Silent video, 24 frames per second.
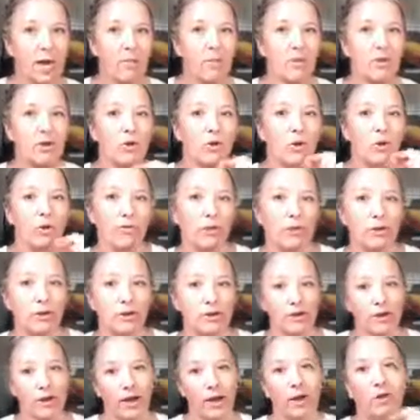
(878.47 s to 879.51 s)
but going forward
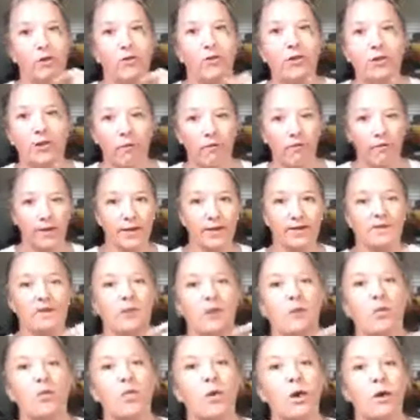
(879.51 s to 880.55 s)
in your health, your fitness,
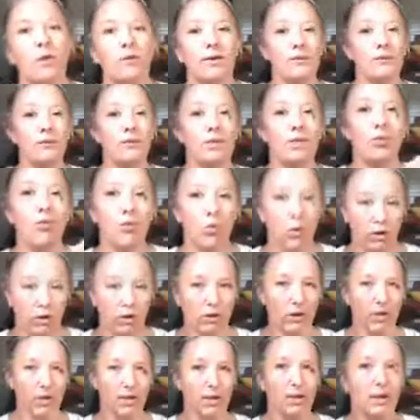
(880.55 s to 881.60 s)
your wellness, your
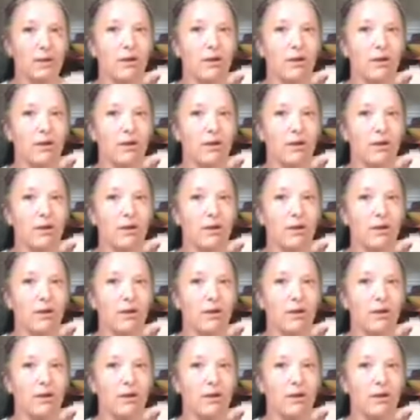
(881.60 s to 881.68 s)
work,